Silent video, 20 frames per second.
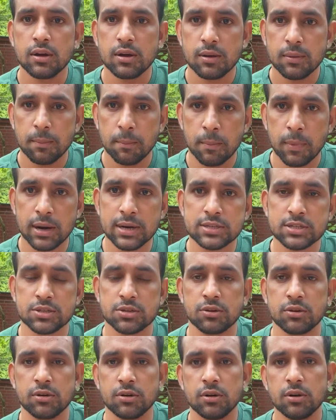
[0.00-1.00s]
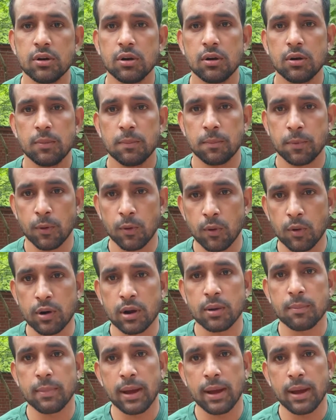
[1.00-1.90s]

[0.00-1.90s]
master program